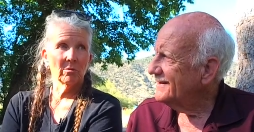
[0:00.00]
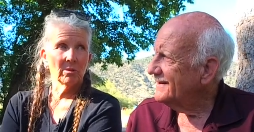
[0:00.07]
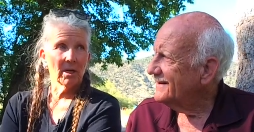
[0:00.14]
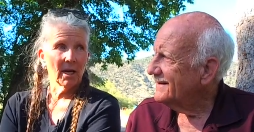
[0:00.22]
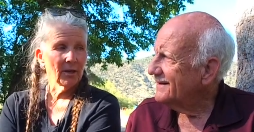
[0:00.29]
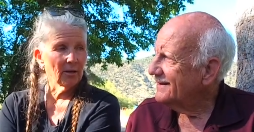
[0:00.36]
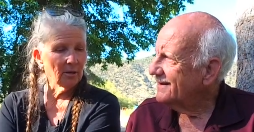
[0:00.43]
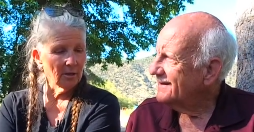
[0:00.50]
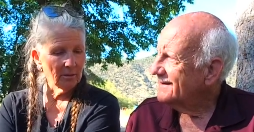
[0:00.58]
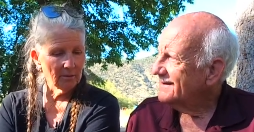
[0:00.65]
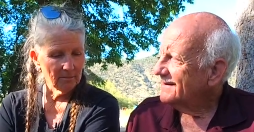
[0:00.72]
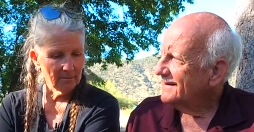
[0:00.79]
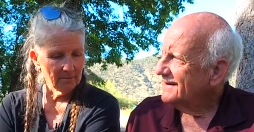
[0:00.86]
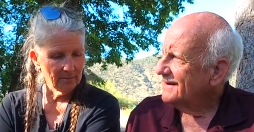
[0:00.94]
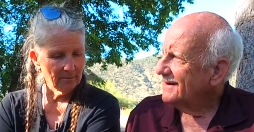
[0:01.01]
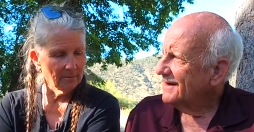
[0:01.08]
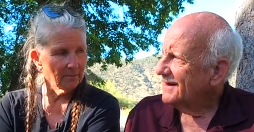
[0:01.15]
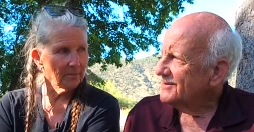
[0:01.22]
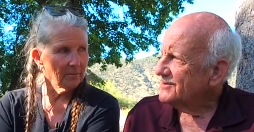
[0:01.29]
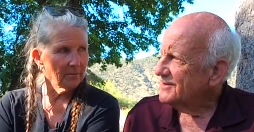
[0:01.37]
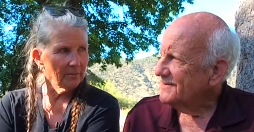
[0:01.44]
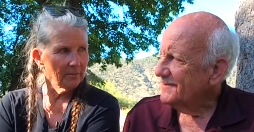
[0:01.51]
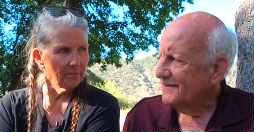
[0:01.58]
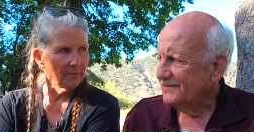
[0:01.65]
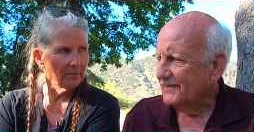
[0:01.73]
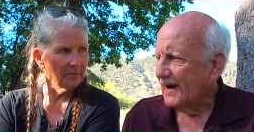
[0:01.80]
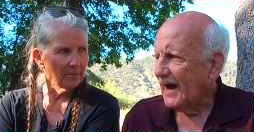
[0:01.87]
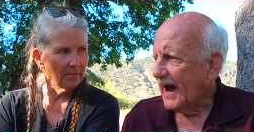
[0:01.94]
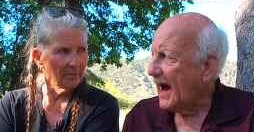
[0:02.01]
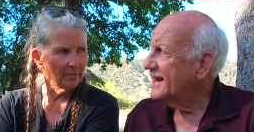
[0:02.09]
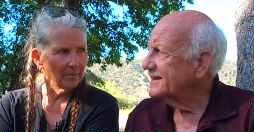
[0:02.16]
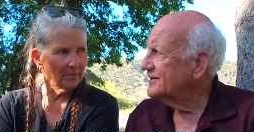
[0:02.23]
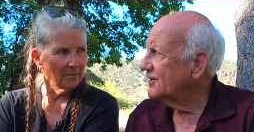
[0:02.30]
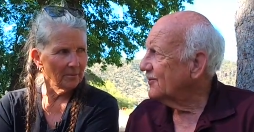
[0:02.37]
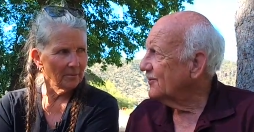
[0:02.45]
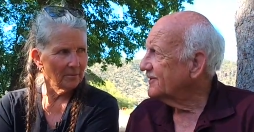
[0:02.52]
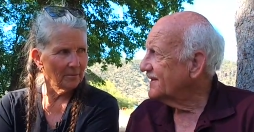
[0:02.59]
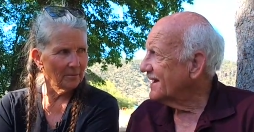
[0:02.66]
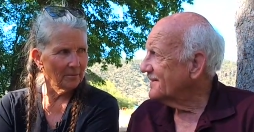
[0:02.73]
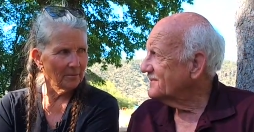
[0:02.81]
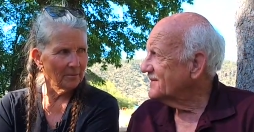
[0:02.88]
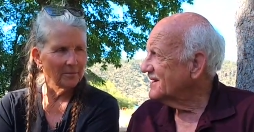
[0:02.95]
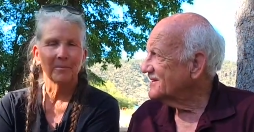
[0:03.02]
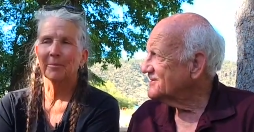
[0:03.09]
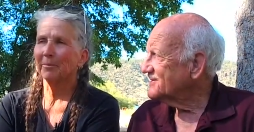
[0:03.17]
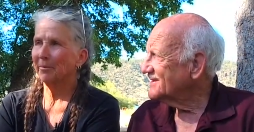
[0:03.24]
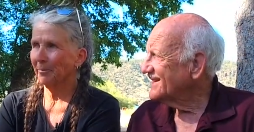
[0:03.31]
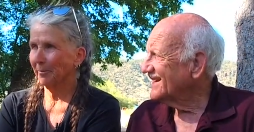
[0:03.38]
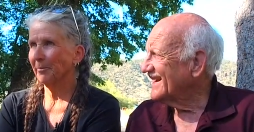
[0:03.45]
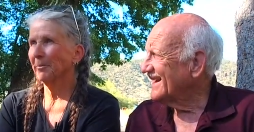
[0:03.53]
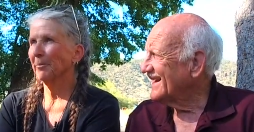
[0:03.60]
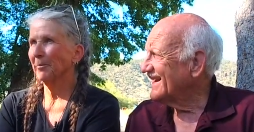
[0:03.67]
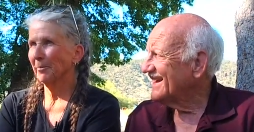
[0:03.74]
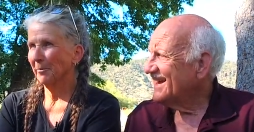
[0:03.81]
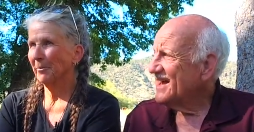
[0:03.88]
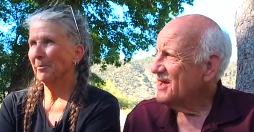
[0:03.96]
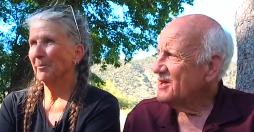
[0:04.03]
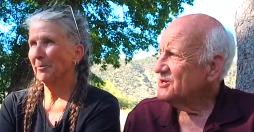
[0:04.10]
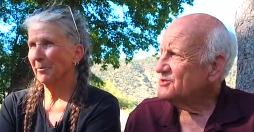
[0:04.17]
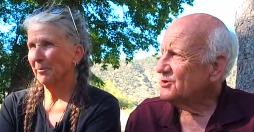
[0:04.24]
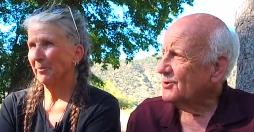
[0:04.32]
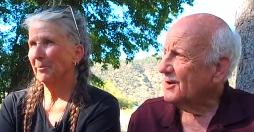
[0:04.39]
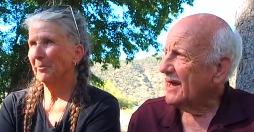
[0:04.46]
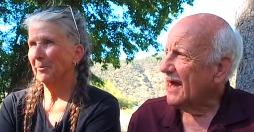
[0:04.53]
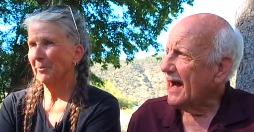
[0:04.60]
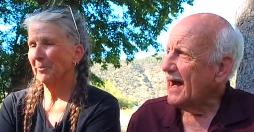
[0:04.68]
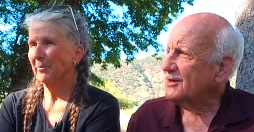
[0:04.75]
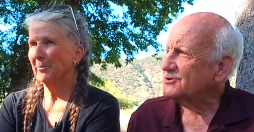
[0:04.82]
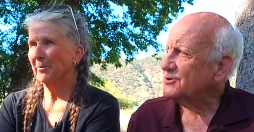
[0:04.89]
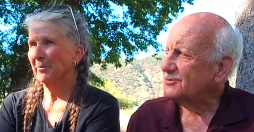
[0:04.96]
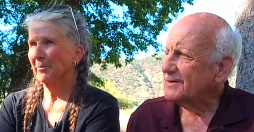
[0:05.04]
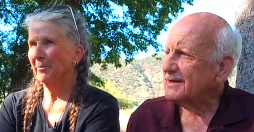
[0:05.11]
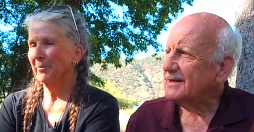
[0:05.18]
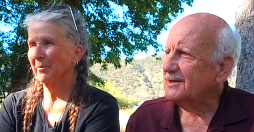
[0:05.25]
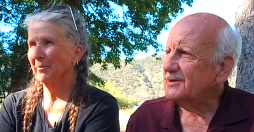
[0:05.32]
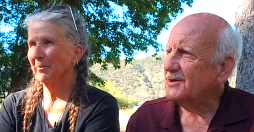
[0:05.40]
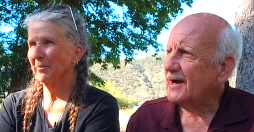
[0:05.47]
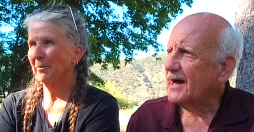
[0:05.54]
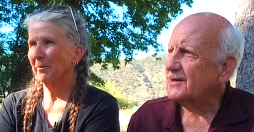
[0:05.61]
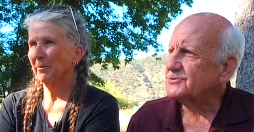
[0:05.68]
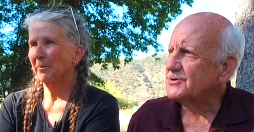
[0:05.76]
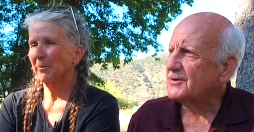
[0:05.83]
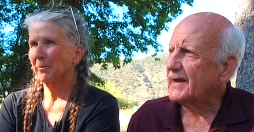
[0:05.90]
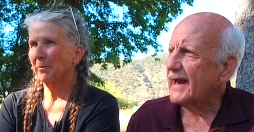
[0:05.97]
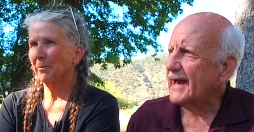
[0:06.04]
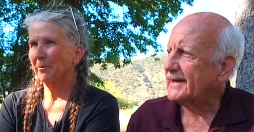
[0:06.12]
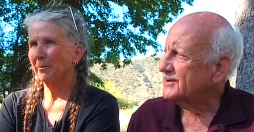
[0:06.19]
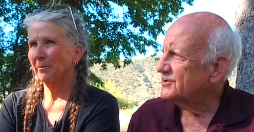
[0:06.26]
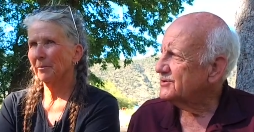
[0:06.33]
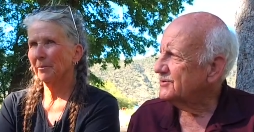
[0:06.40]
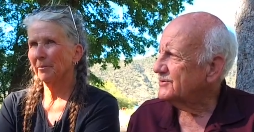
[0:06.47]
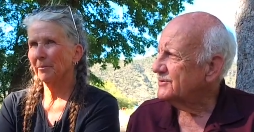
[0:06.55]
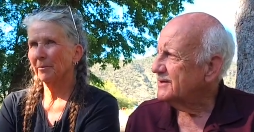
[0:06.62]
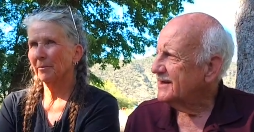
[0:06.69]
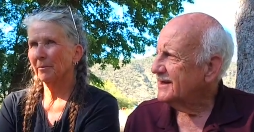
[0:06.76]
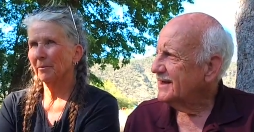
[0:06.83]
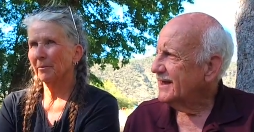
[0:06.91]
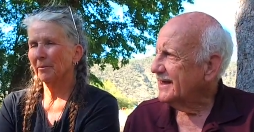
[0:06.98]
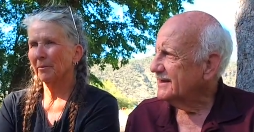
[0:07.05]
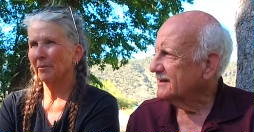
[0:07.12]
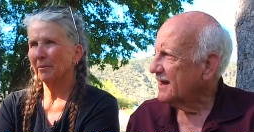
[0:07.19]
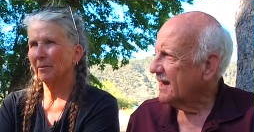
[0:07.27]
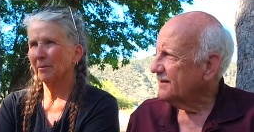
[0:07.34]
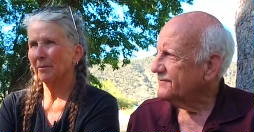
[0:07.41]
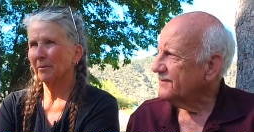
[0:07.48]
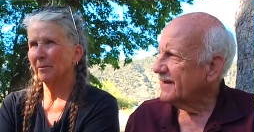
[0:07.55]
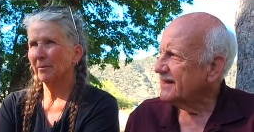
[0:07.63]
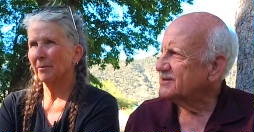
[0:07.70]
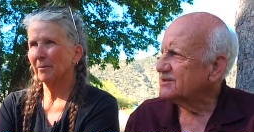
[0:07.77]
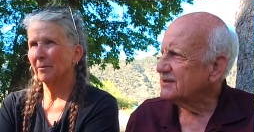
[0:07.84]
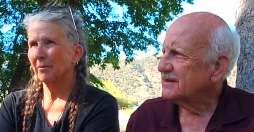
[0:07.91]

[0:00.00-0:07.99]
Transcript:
Speaker 1: dieter.
Speaker 2: I know what that means. So how's your you know, how's your attitude in life. That's